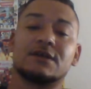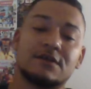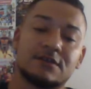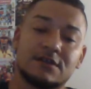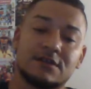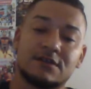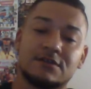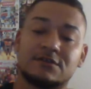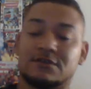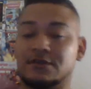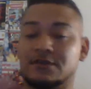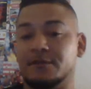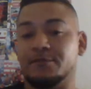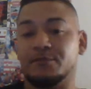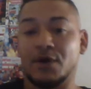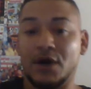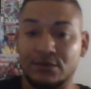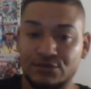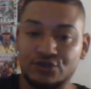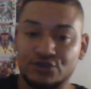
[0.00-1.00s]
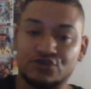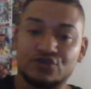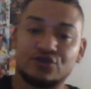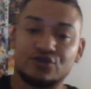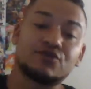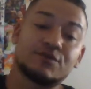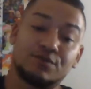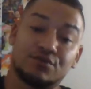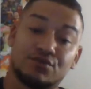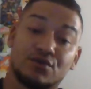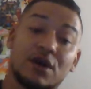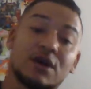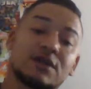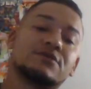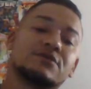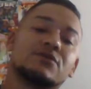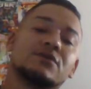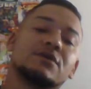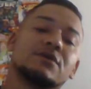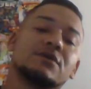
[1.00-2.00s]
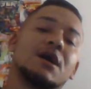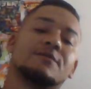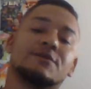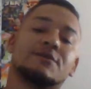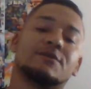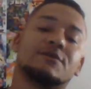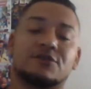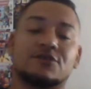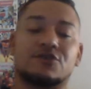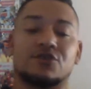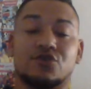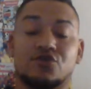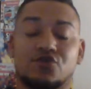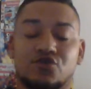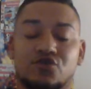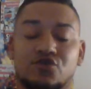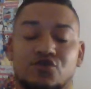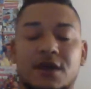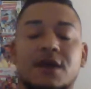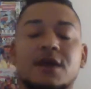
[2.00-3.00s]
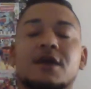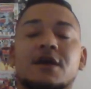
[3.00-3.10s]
his publisher is Pronto Comics. Excuse me.